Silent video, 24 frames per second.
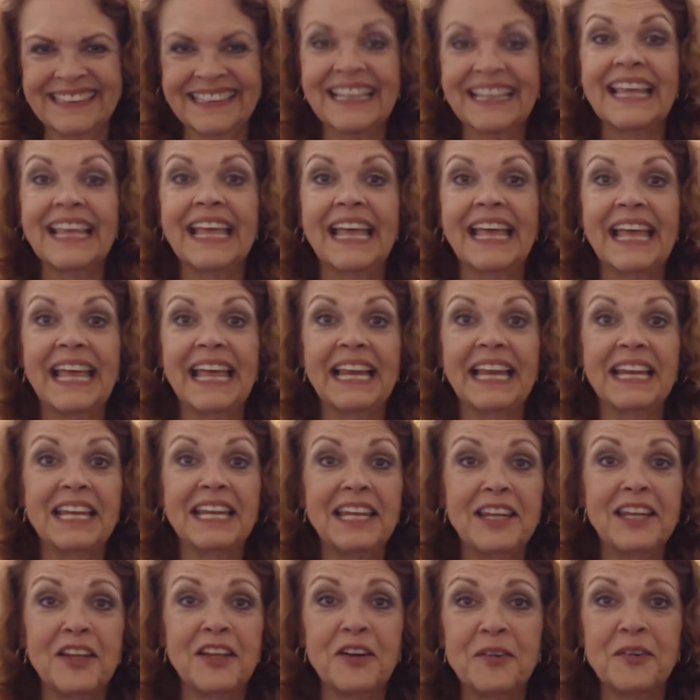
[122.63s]

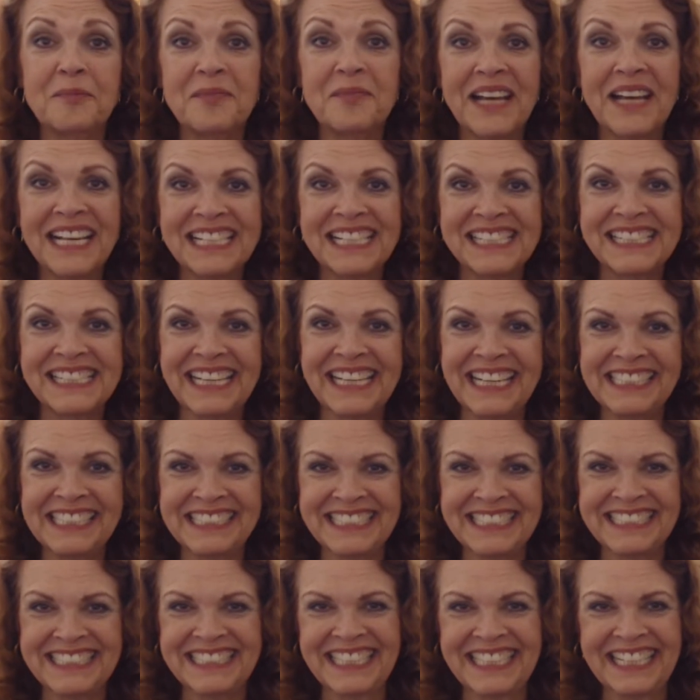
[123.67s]
Hello, my
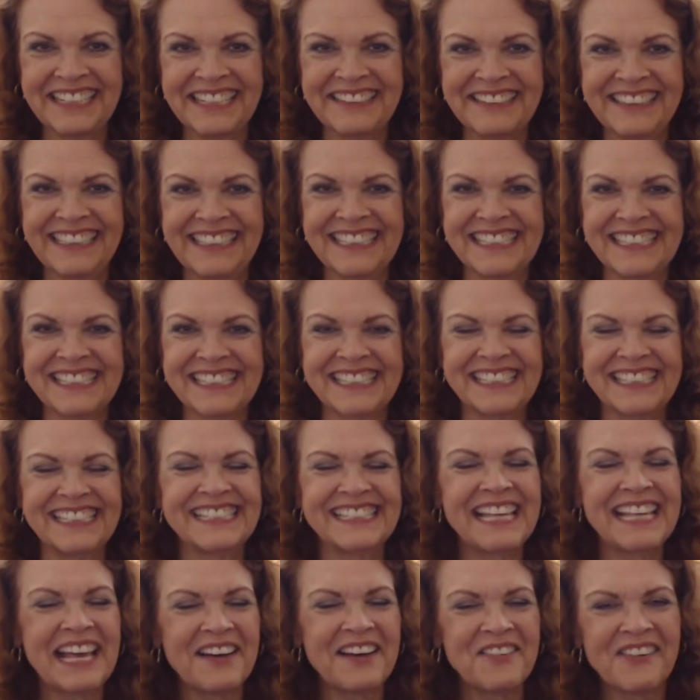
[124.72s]
Sagittariuses.
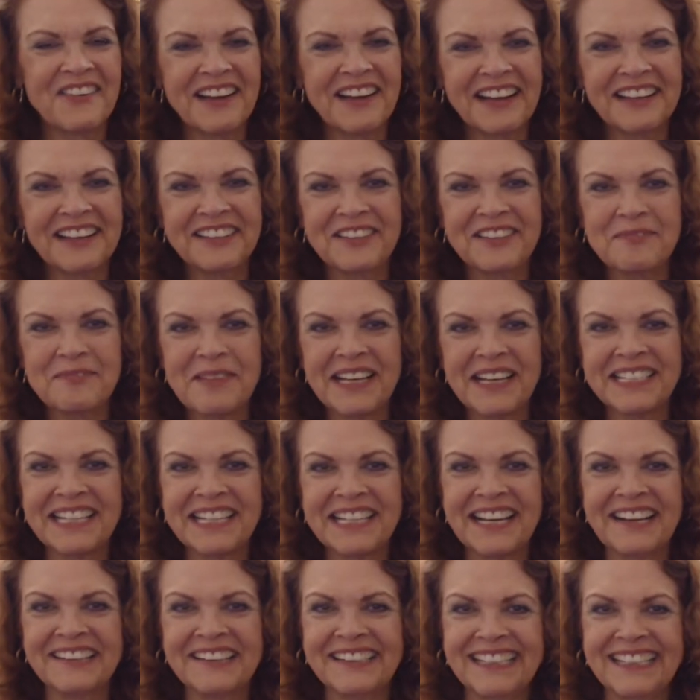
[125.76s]
How are you, my
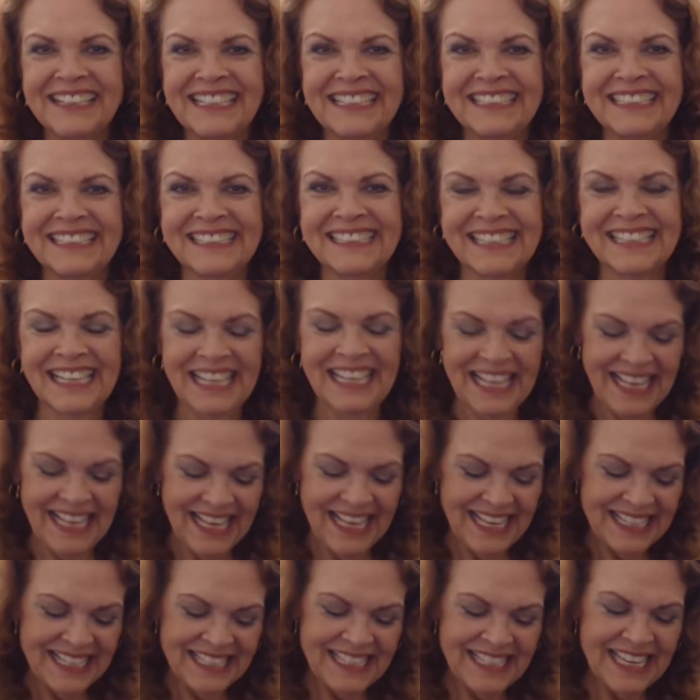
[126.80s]
darlings?
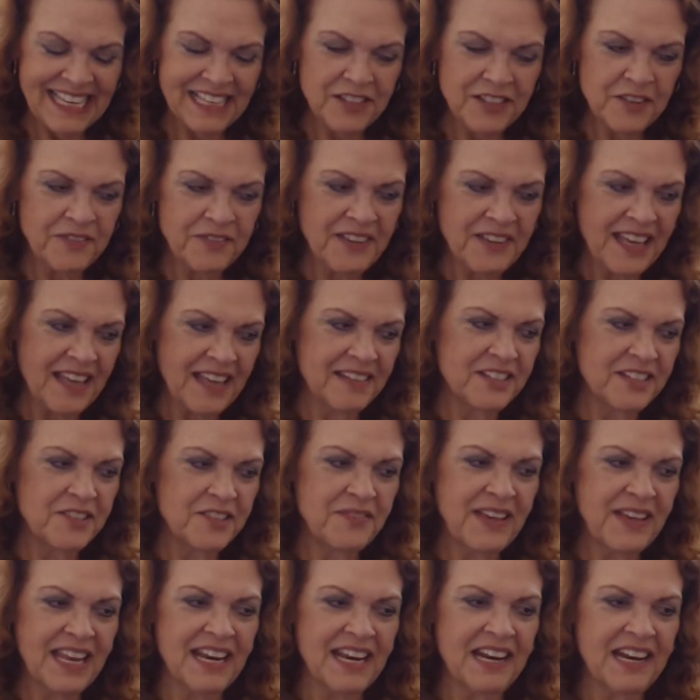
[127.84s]
Yeah, you've had you've
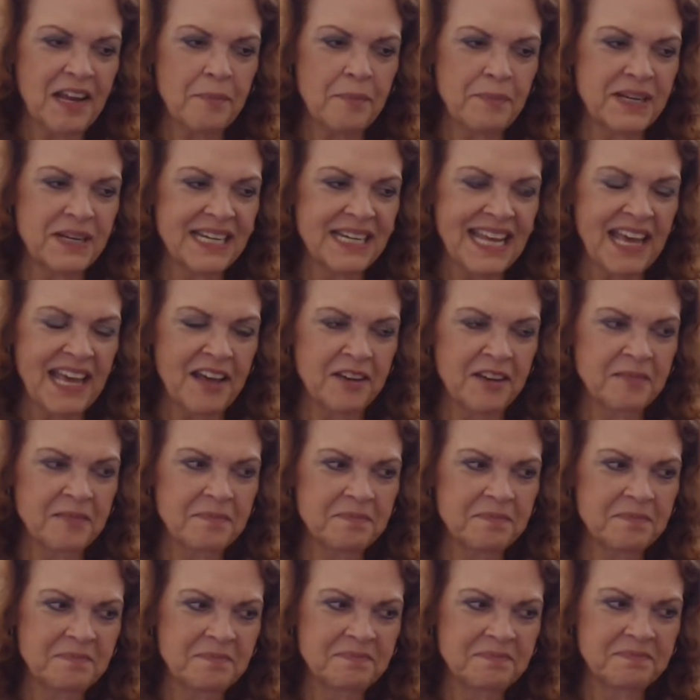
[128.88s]
had an up and down.
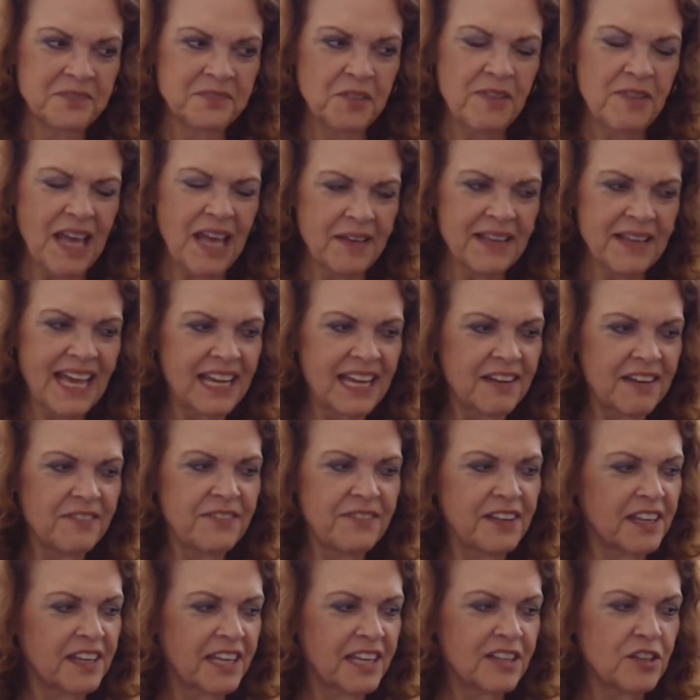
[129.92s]
You've, I kind of
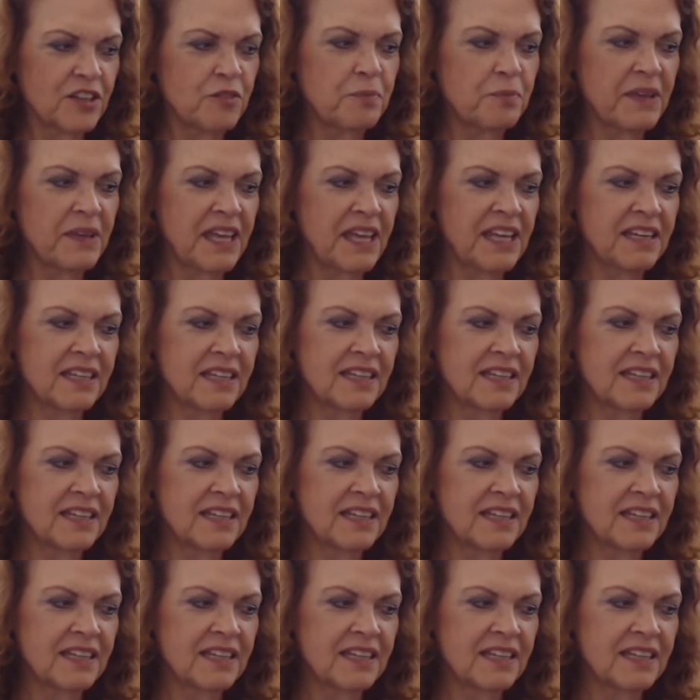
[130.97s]
feel like you've been